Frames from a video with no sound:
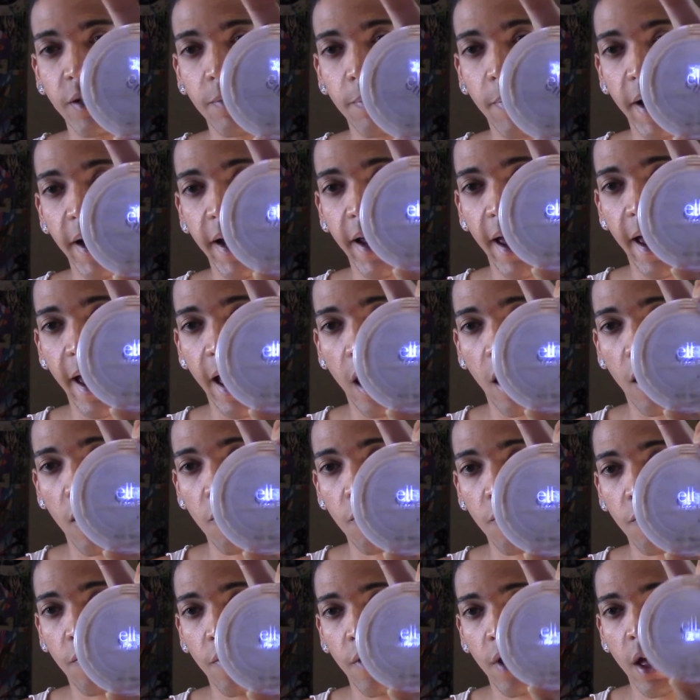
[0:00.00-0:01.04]
by e.l.f.,
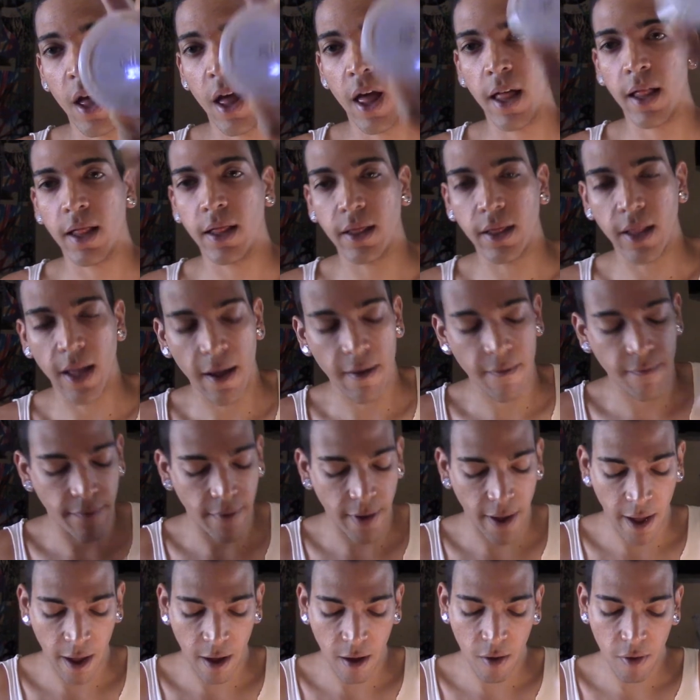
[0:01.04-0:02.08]
love
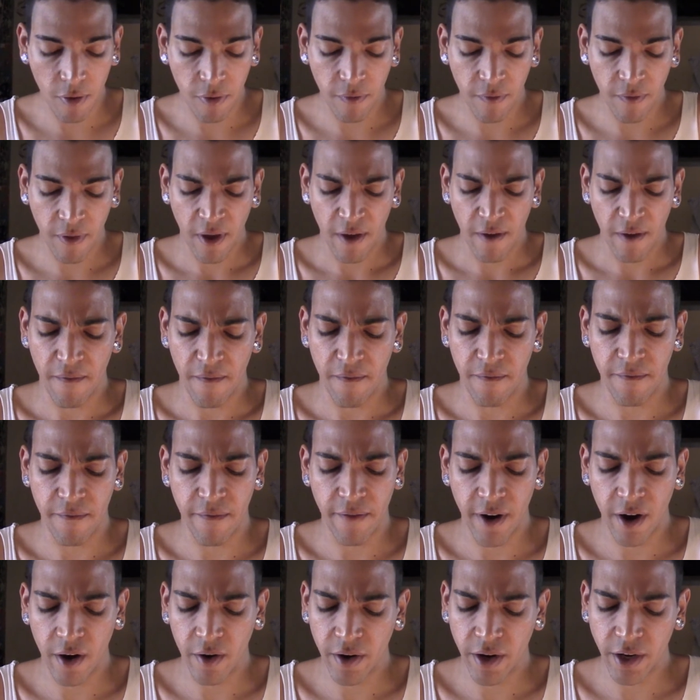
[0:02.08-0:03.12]
e.l.f.,
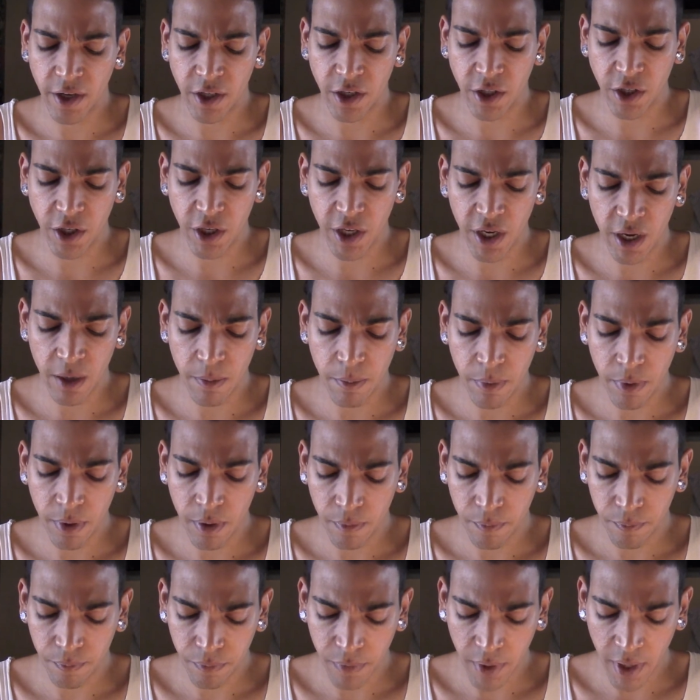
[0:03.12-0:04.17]
very cheap,
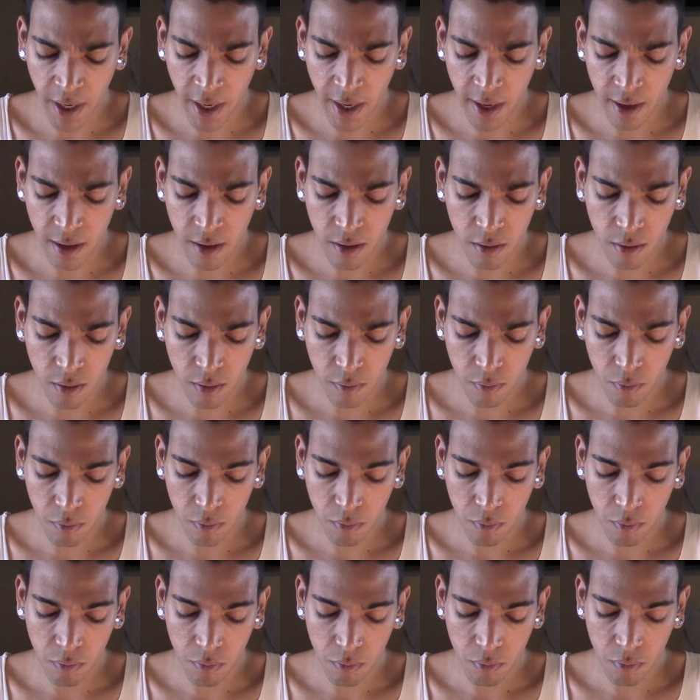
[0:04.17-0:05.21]
and,
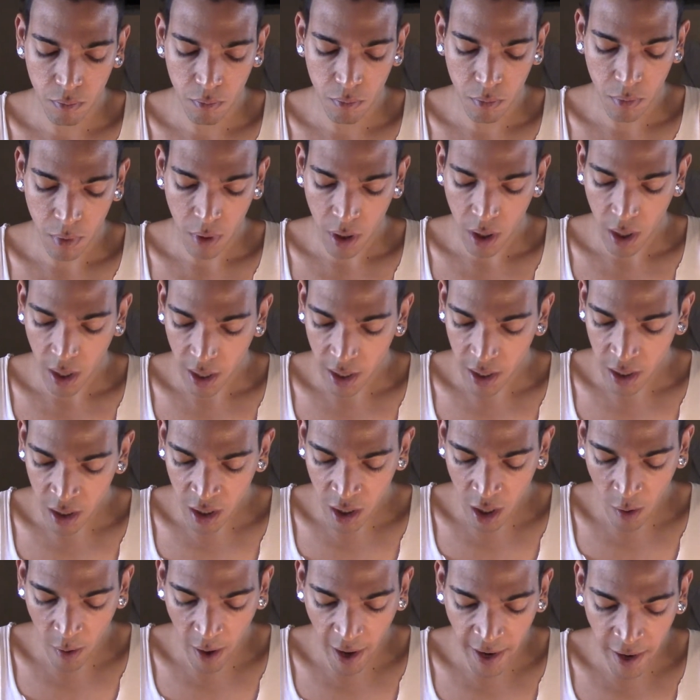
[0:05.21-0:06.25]
you
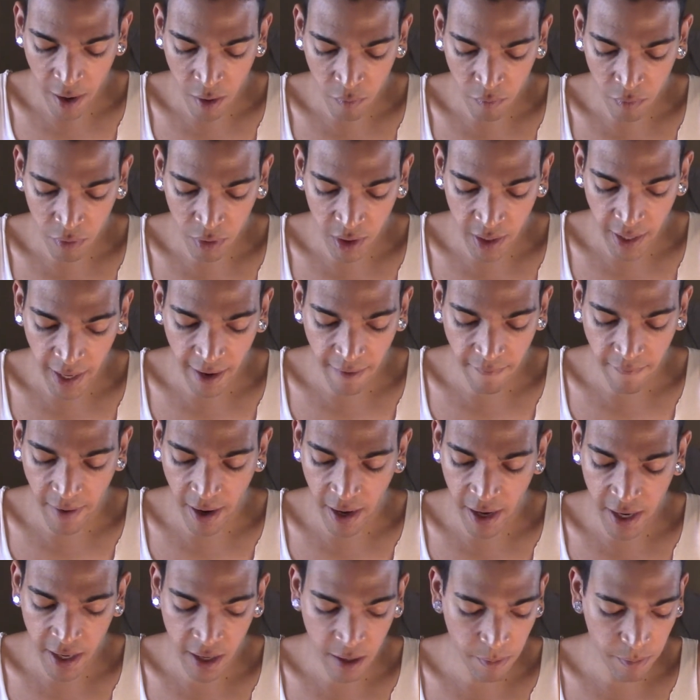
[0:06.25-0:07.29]
know, I don't really have
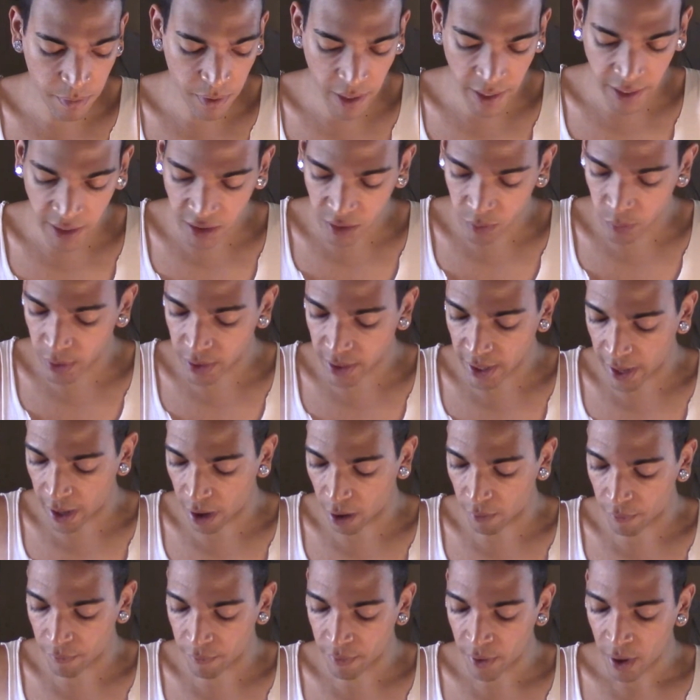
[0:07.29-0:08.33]
any complaints with
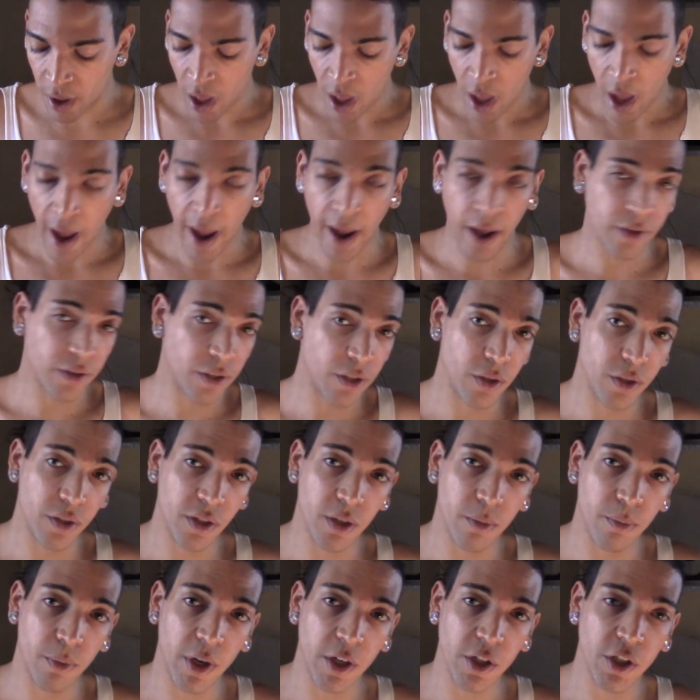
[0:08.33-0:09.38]
e.l.f. I also use their
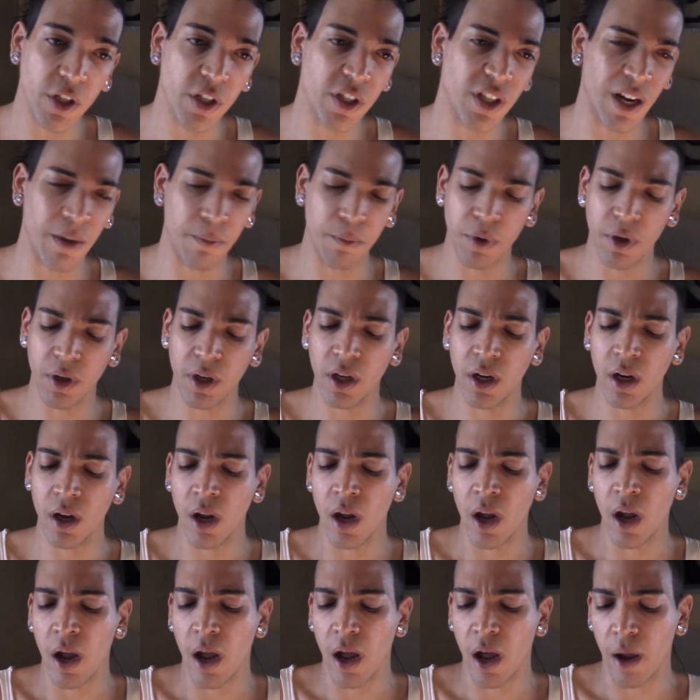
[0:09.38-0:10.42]
brushes. I'm really
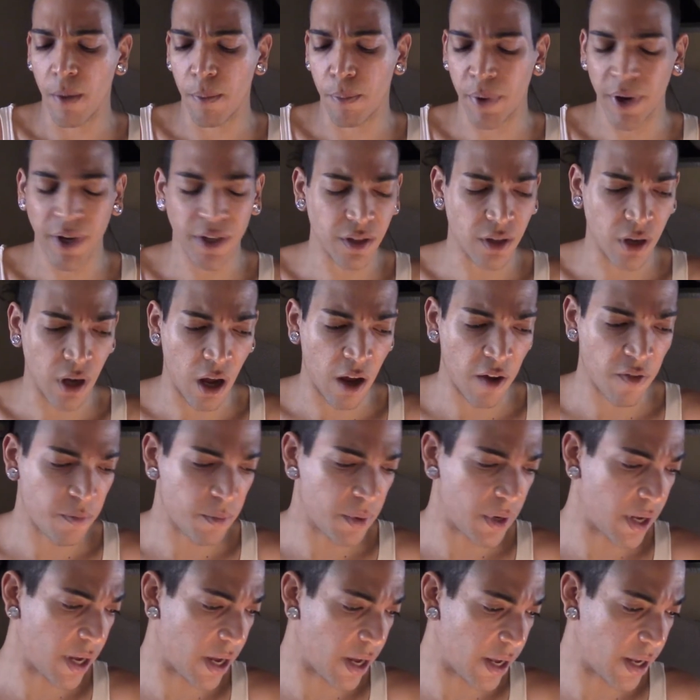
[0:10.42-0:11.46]
pissed off
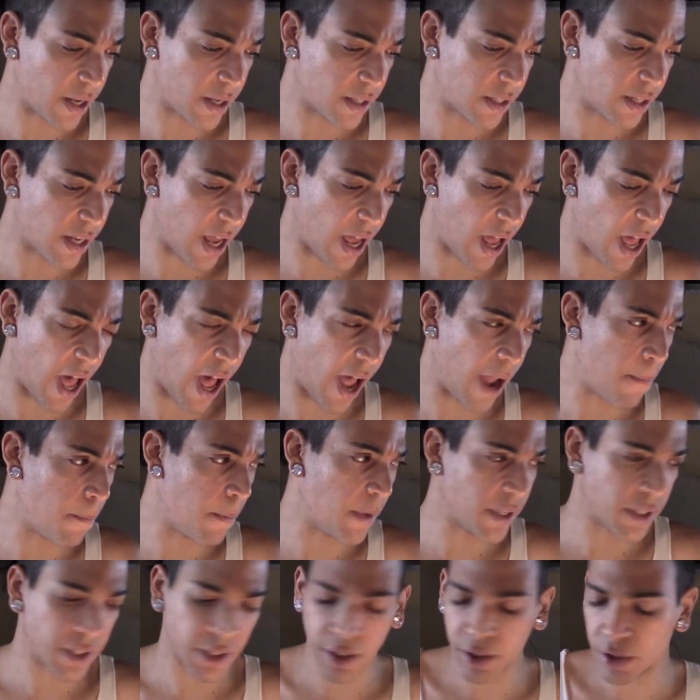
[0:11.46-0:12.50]
because I'm
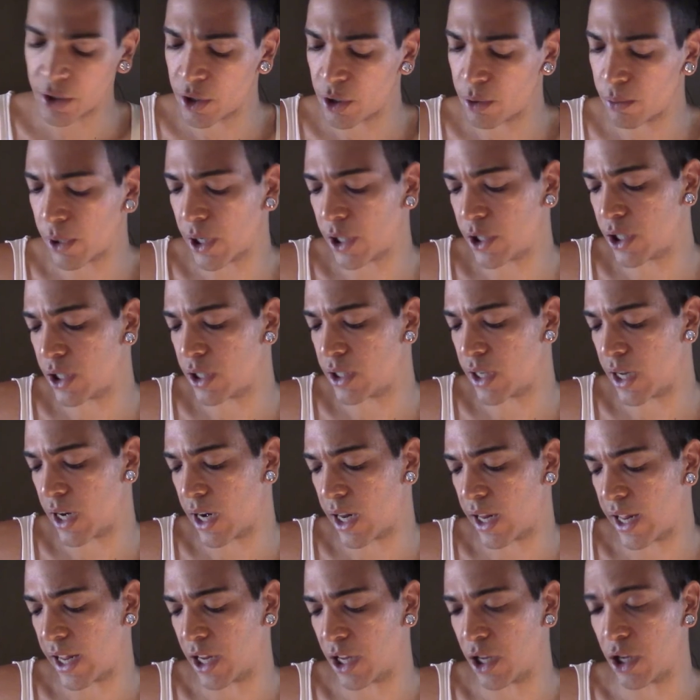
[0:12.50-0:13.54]
missing two brushes that I
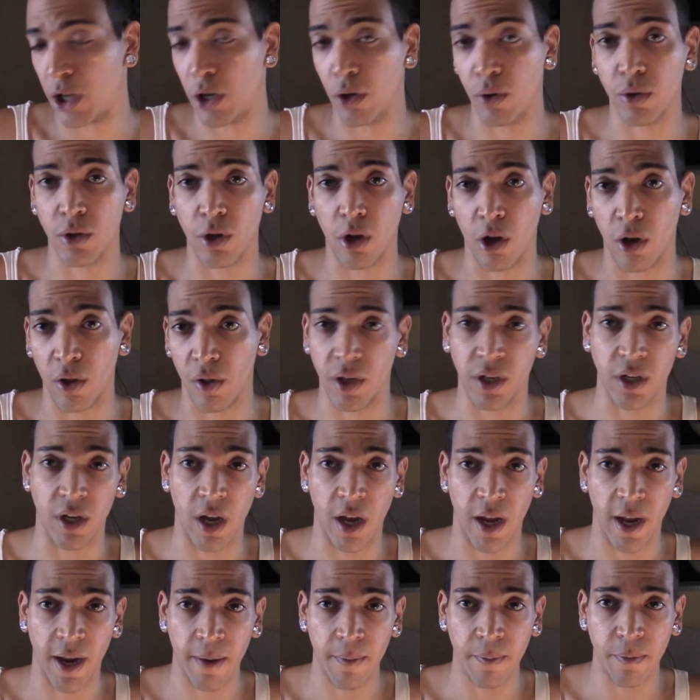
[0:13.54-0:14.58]
like use all the
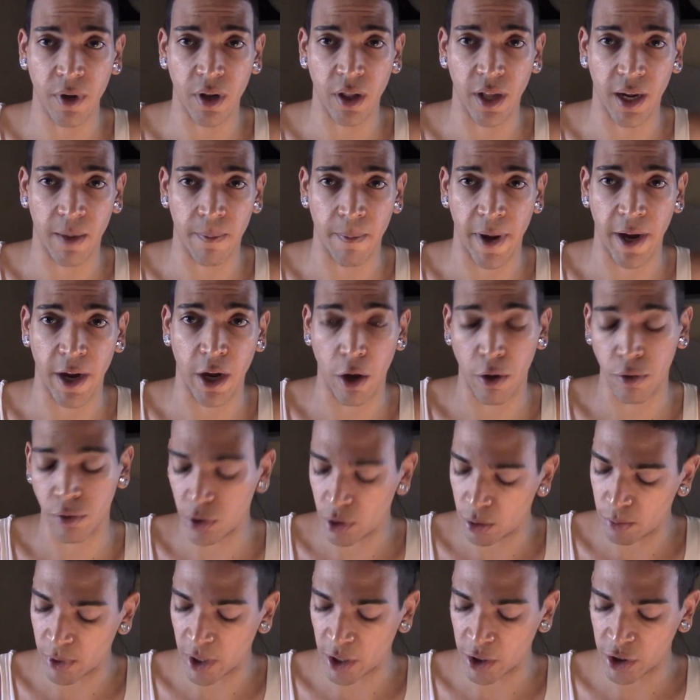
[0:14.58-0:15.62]
time. They're like my go-to
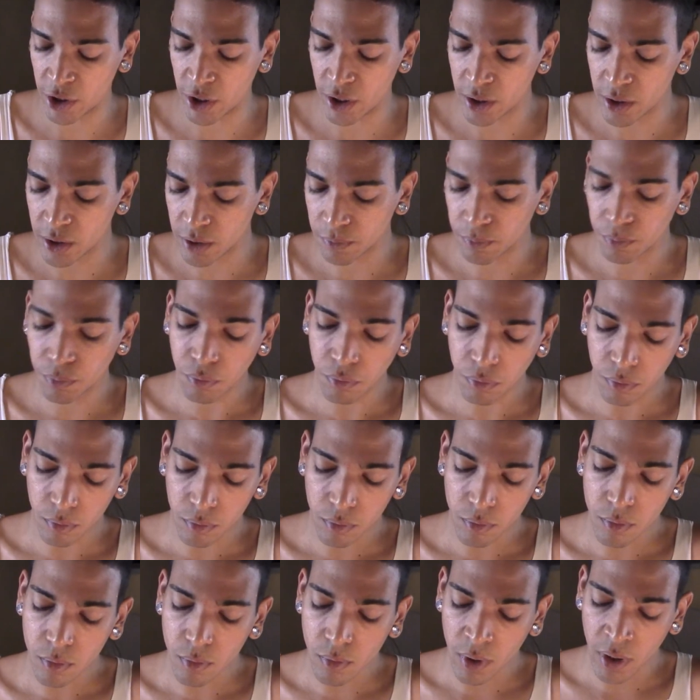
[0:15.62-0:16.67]
brushes.
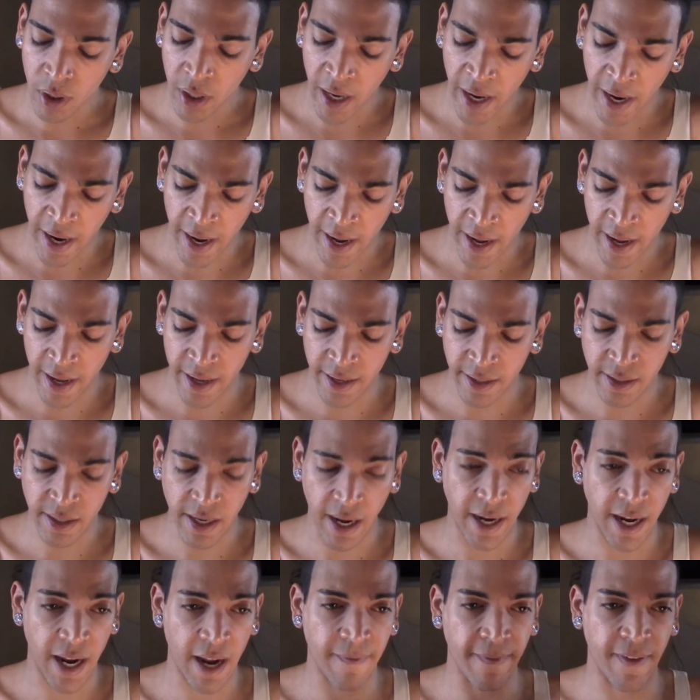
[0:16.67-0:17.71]
And I
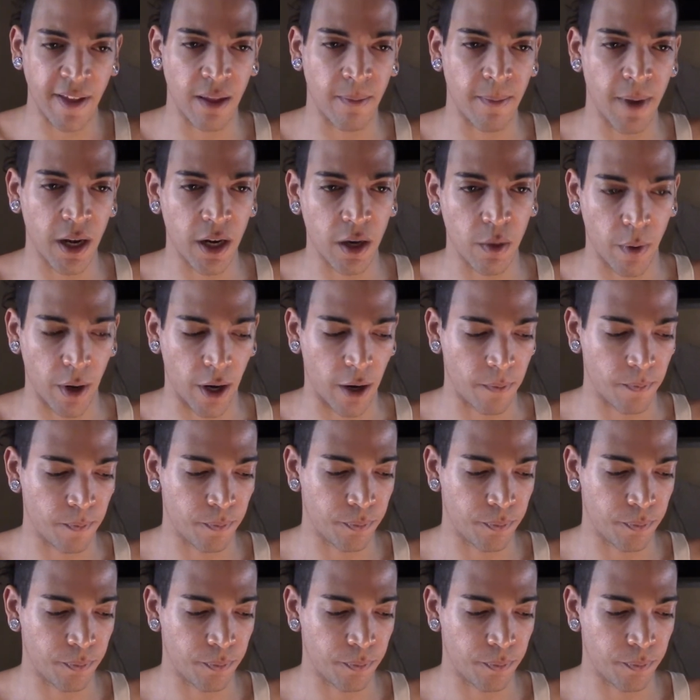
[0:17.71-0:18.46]
can't find them anywhere.